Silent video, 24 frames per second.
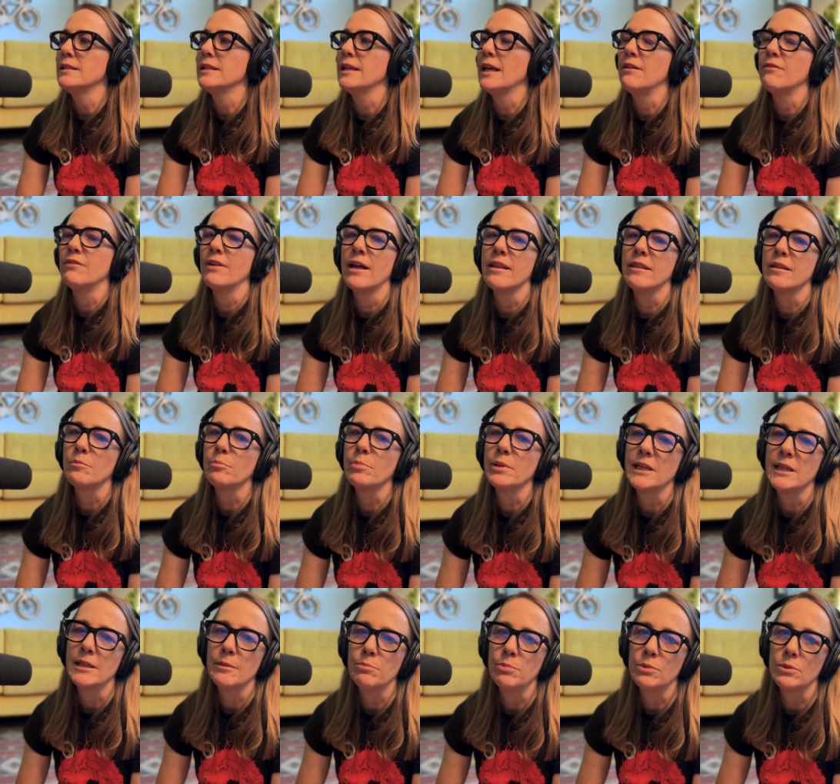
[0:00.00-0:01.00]
love other
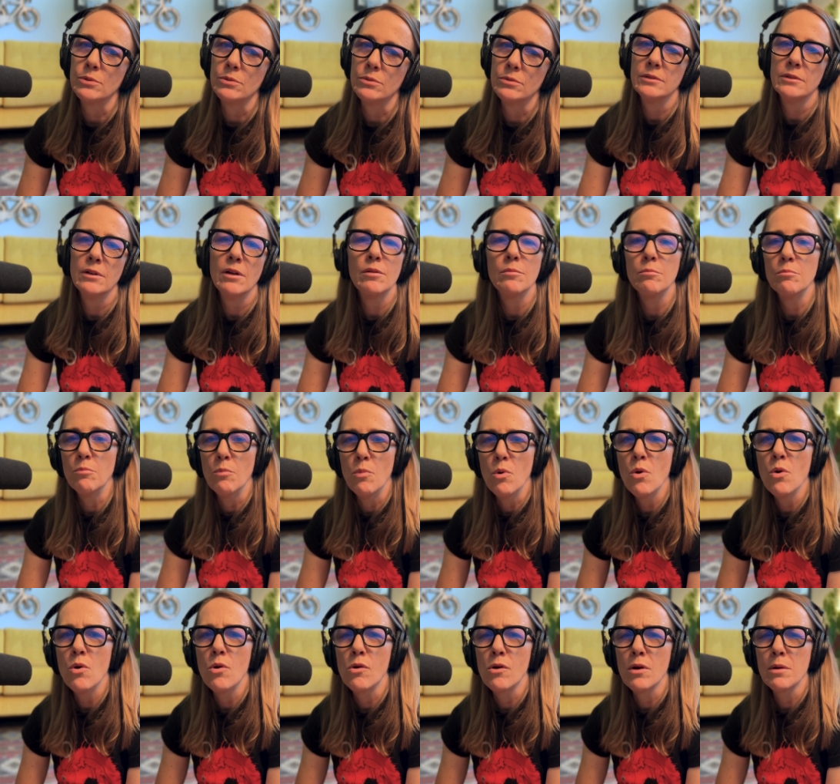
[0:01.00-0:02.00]
people. Not
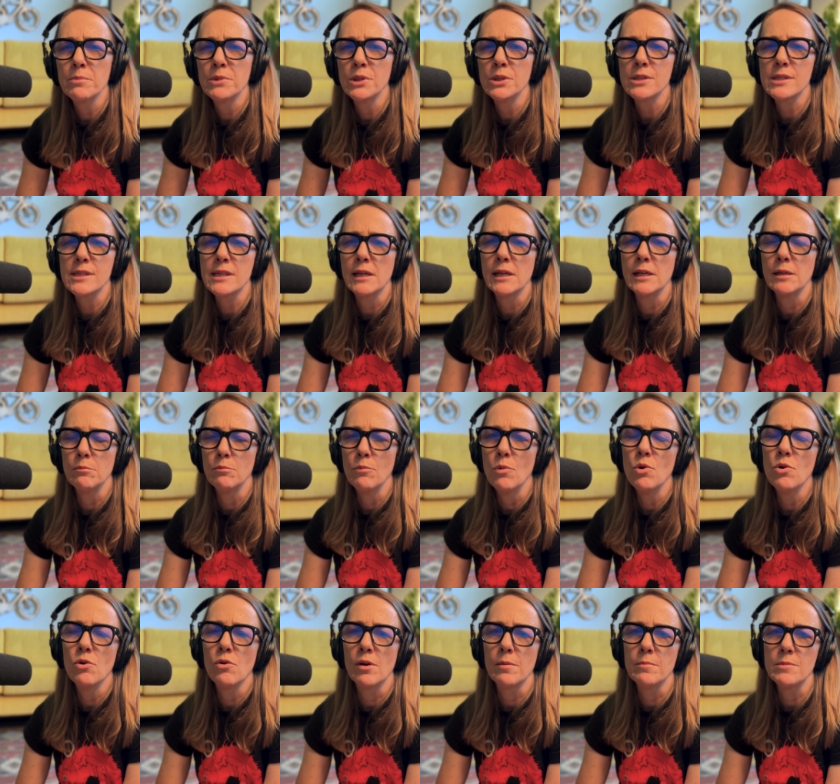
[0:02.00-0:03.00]
more, I'm not saying
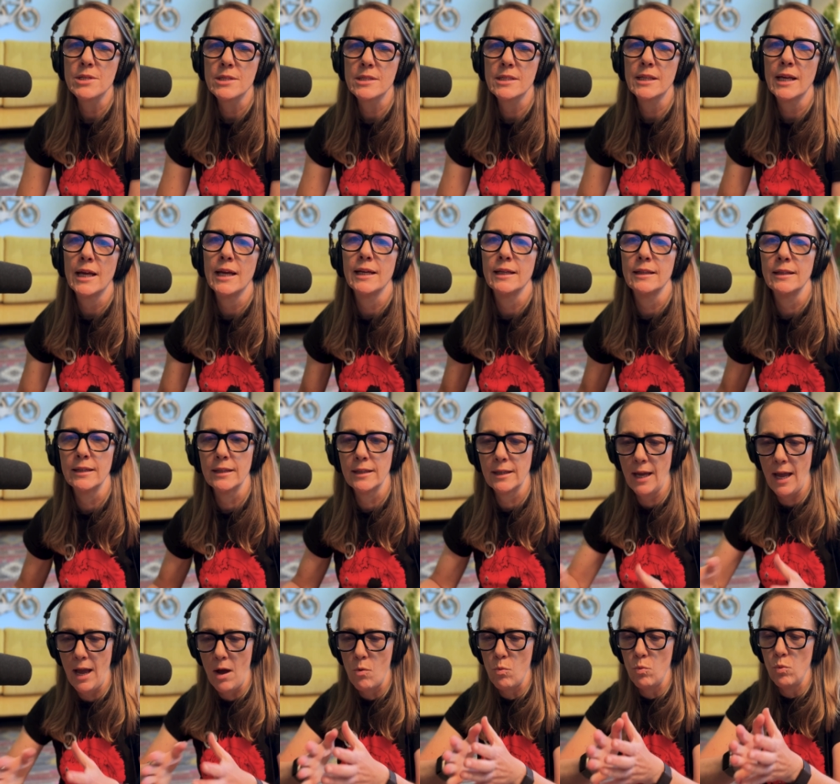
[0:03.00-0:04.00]
more, I'm just saying
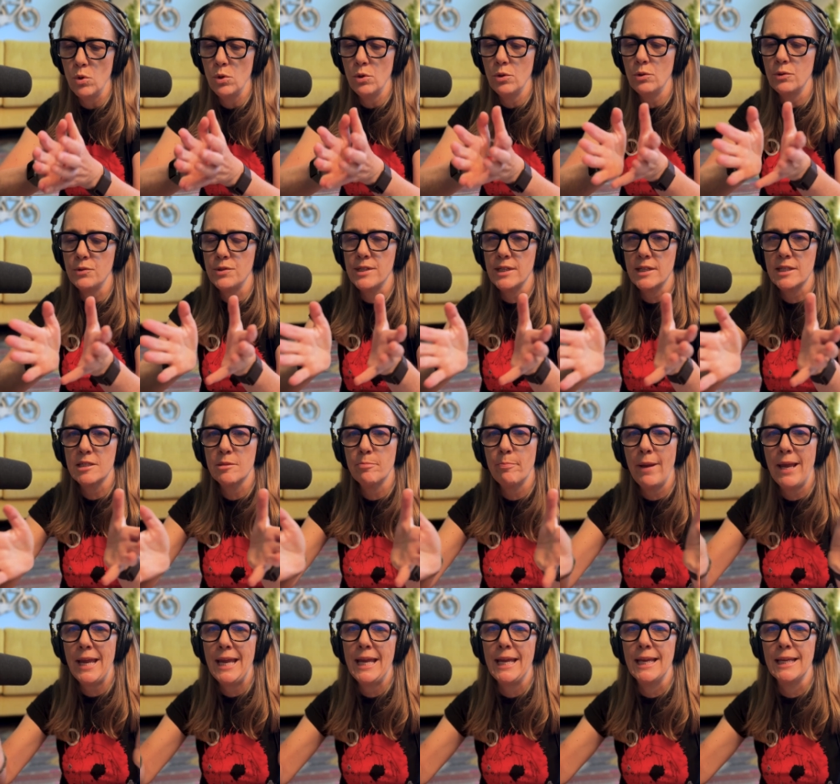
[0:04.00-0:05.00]
our worlds
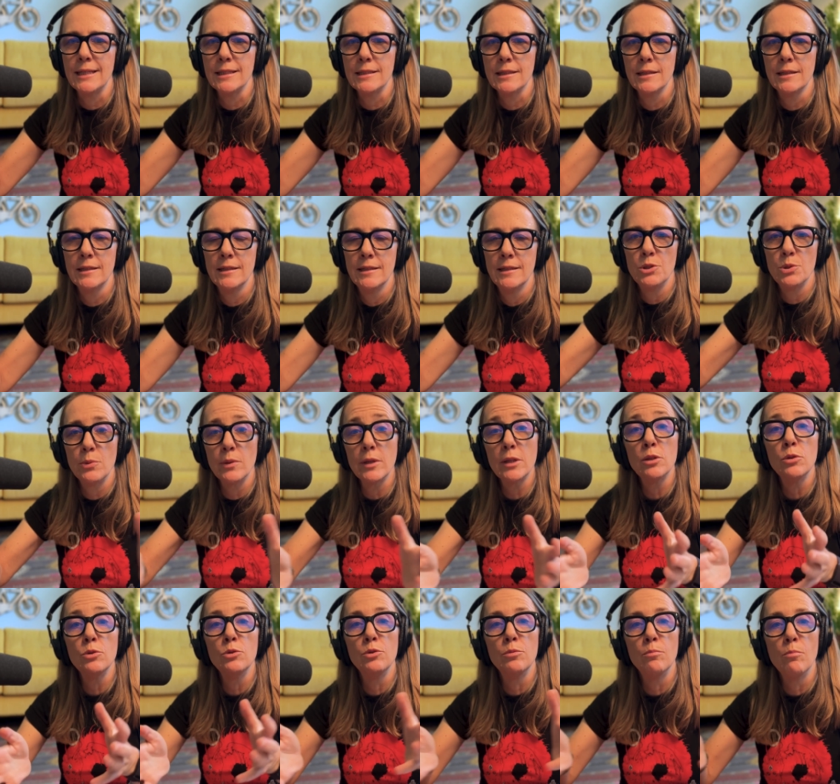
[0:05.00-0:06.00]
expand to
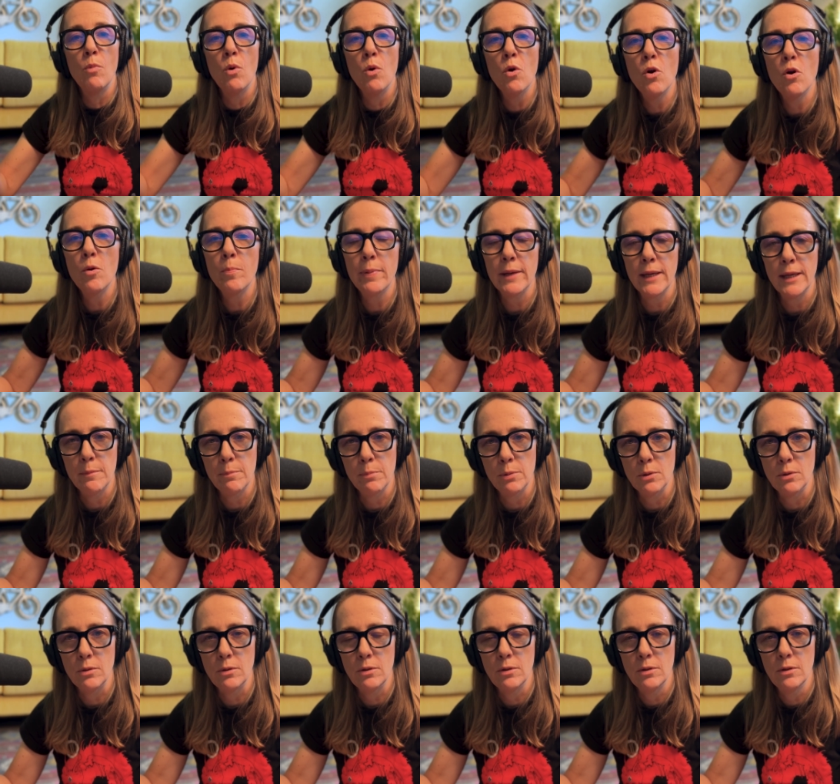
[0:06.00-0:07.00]
include more
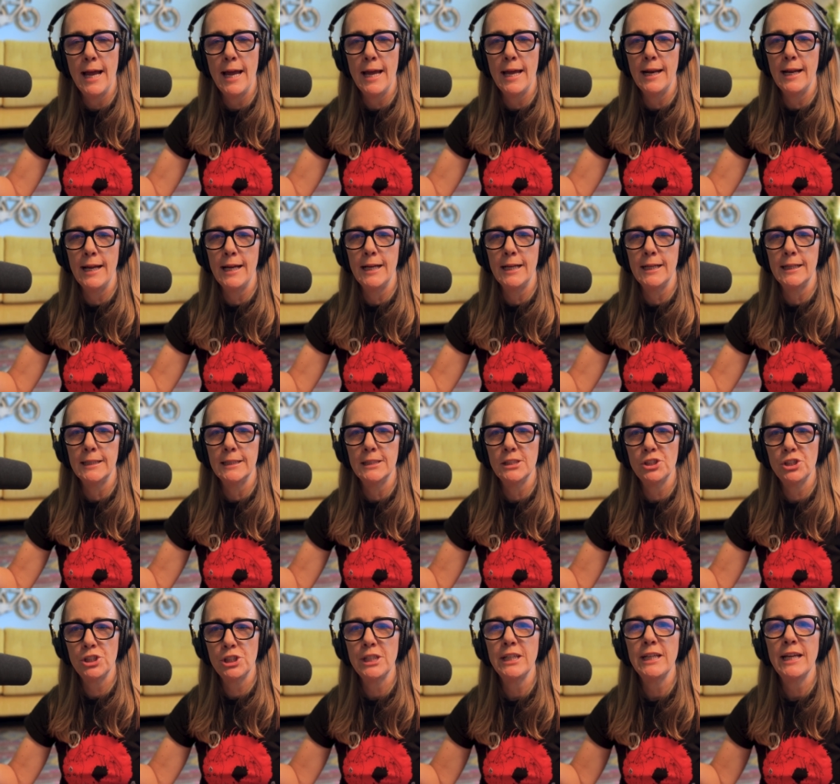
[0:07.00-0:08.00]
people, and
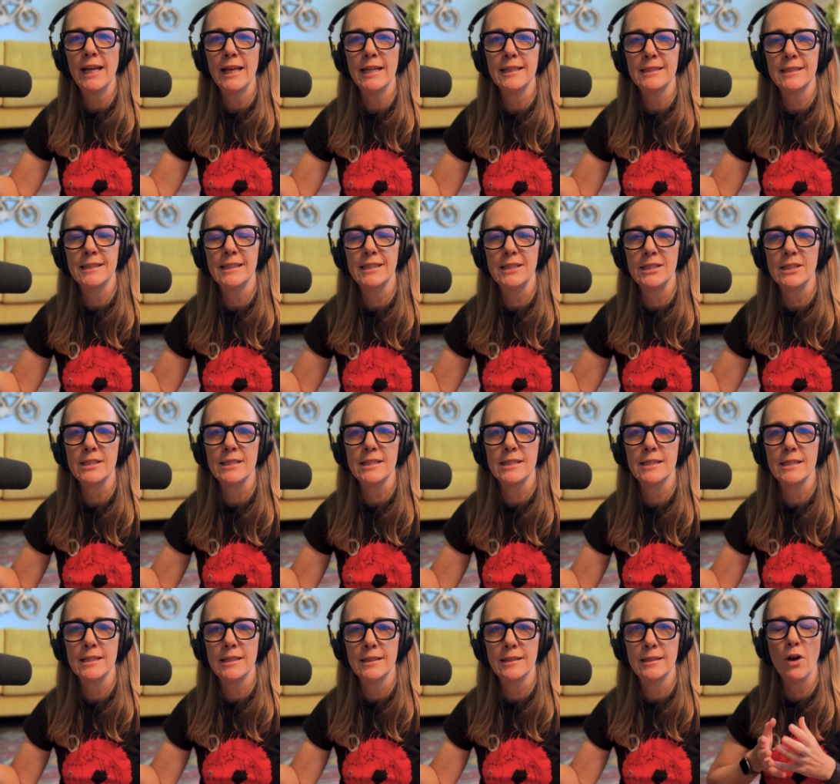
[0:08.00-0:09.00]
she has to
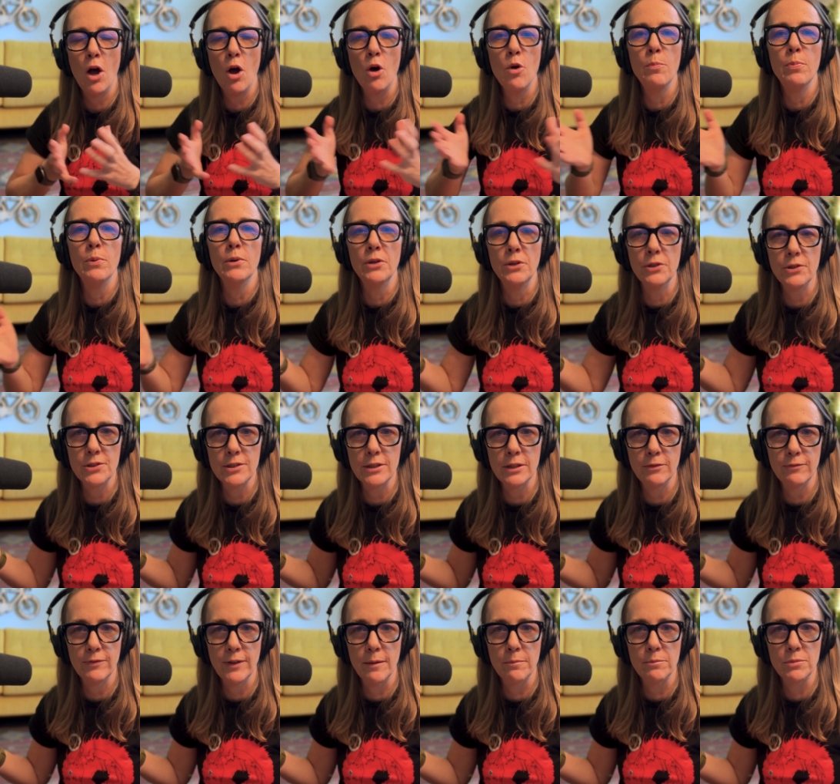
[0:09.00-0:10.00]
just open
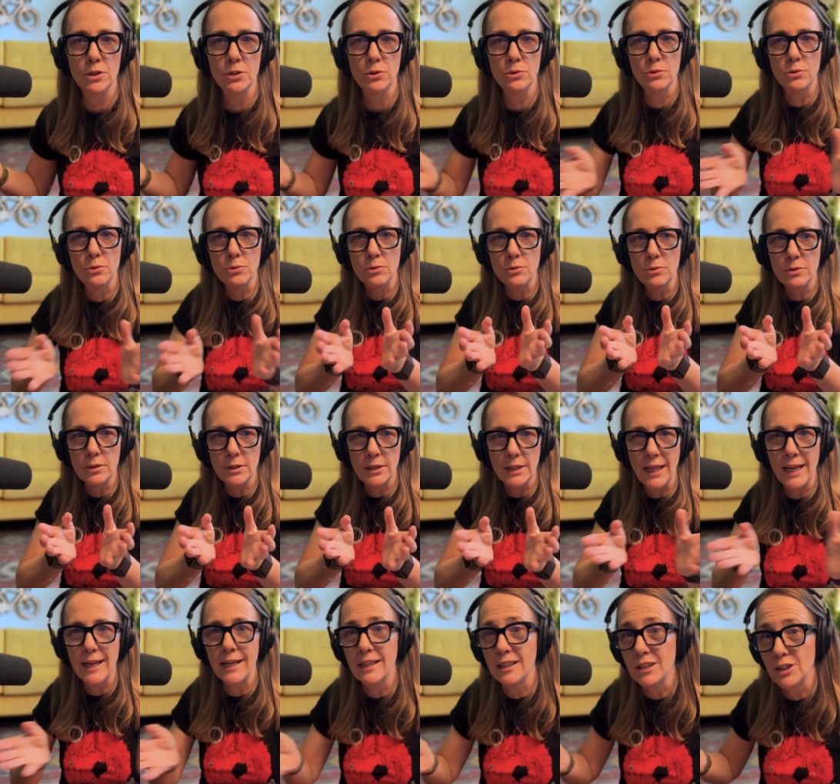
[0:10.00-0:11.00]
herself up to
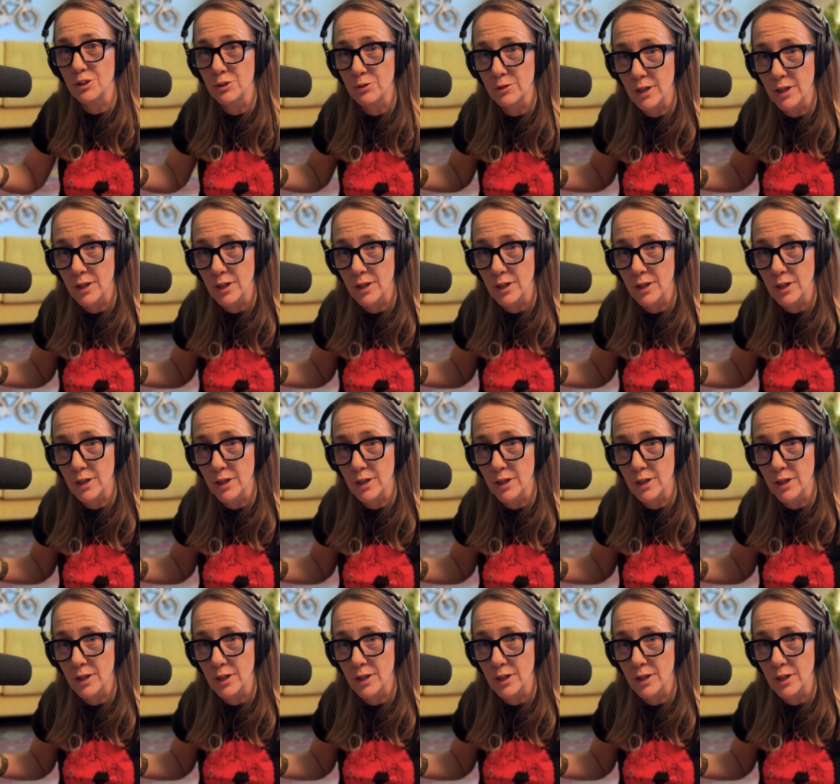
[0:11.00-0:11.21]
letting you